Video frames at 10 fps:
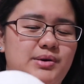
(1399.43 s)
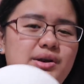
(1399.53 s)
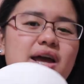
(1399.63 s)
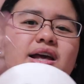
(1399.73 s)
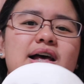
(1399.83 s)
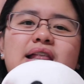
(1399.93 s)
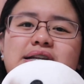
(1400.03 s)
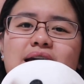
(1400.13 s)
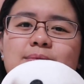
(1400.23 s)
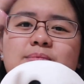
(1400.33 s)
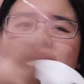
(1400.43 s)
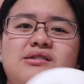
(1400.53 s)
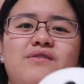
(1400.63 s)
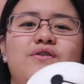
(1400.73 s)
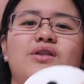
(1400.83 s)
When I like type in my
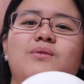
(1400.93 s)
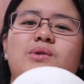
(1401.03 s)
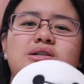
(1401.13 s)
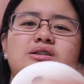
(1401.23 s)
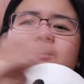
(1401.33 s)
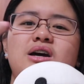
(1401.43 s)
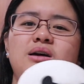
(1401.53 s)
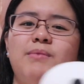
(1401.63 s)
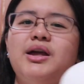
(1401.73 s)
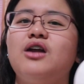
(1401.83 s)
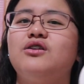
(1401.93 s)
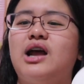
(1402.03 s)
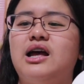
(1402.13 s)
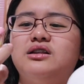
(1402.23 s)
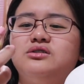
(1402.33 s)
cell phone, I wanted my other
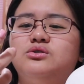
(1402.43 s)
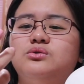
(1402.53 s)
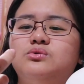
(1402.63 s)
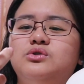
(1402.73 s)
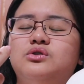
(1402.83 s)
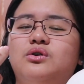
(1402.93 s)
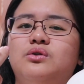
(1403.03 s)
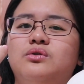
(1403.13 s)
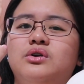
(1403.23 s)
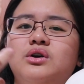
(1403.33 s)
hand to, you know,